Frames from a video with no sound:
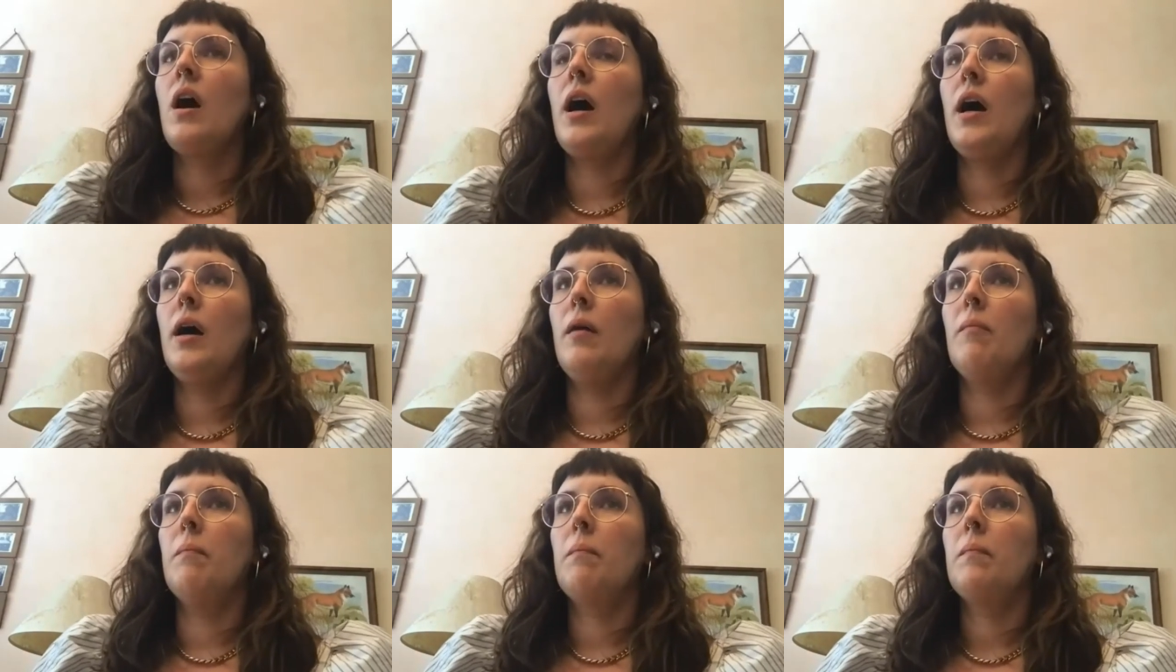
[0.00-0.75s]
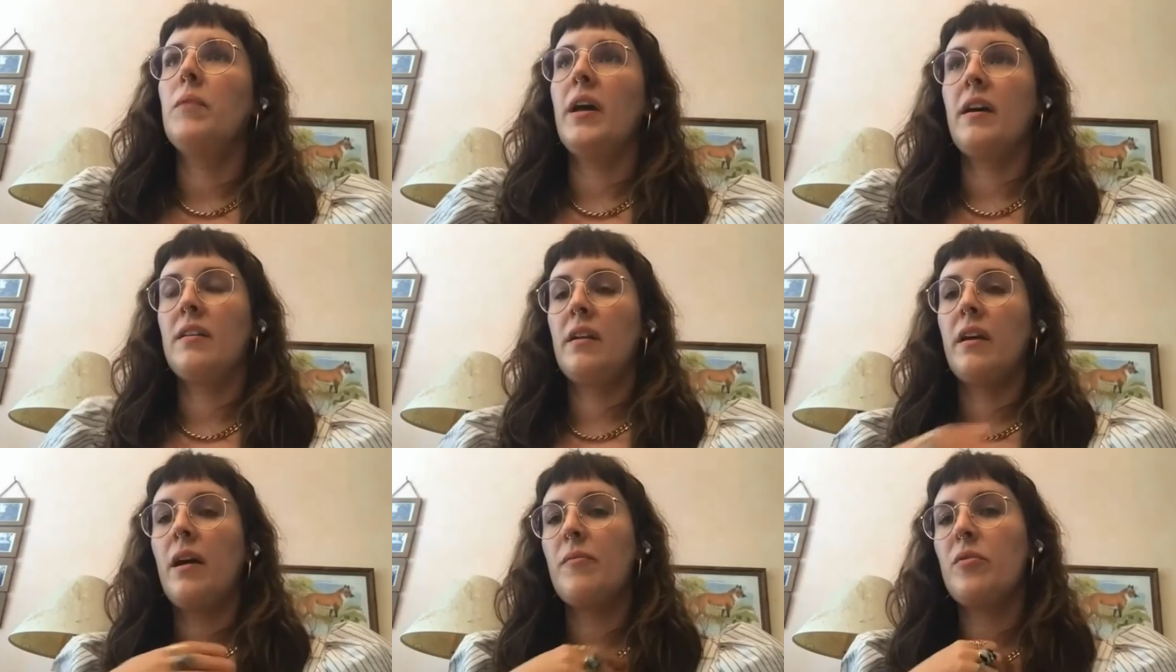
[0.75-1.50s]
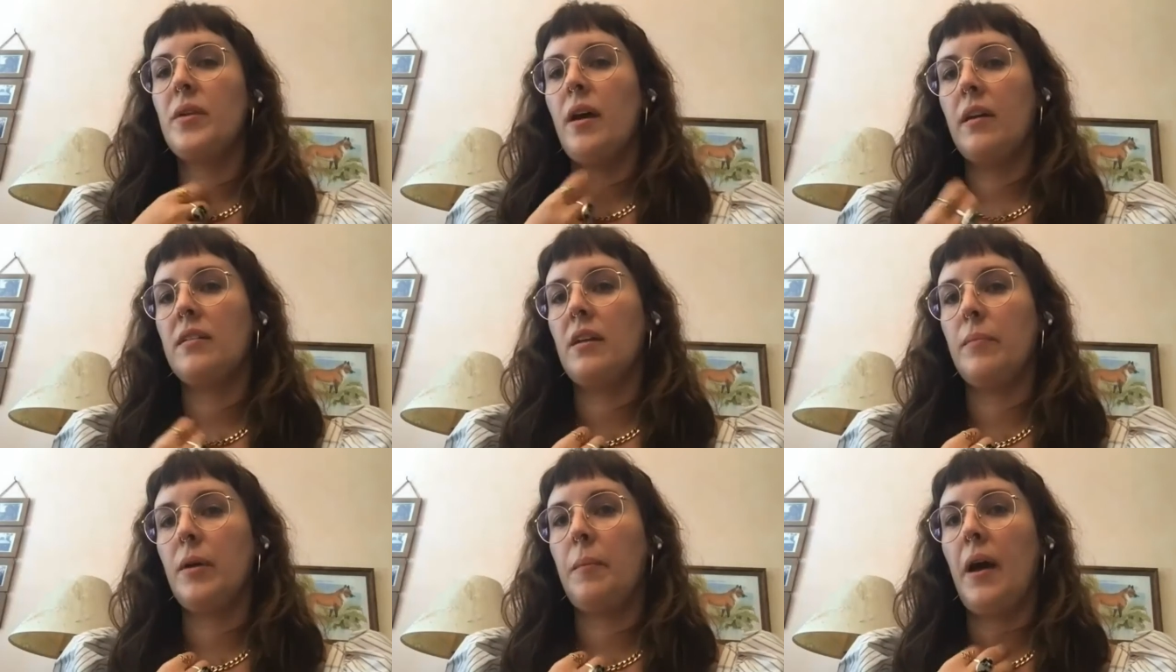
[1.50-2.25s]
Like I said, I come from an
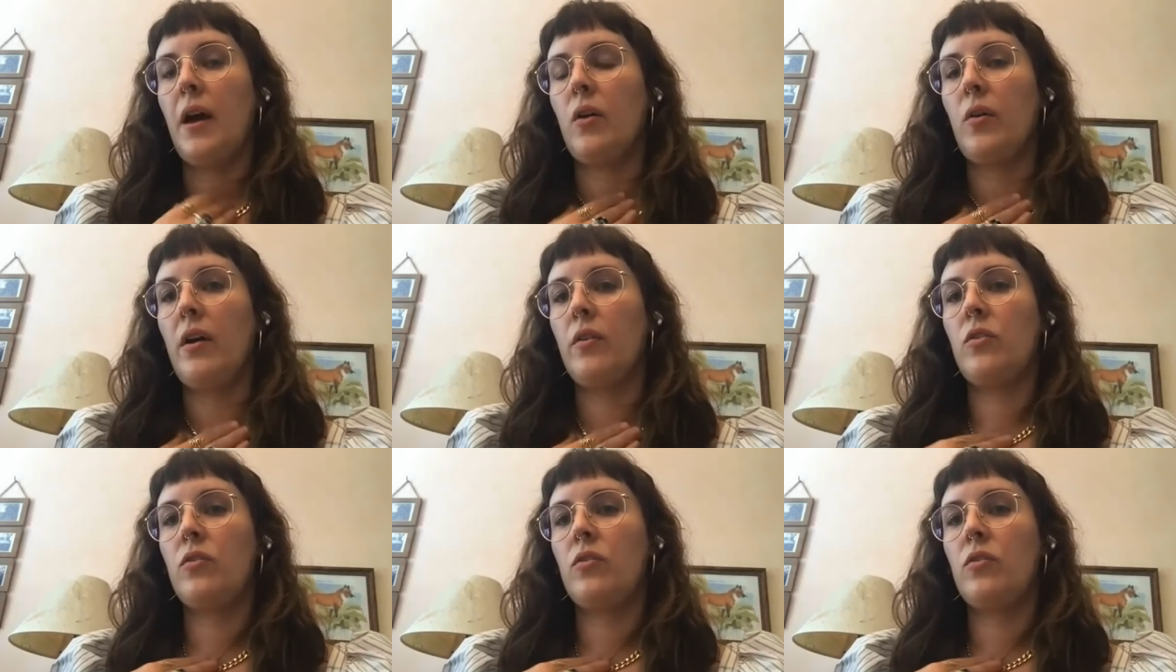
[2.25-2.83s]
academic background.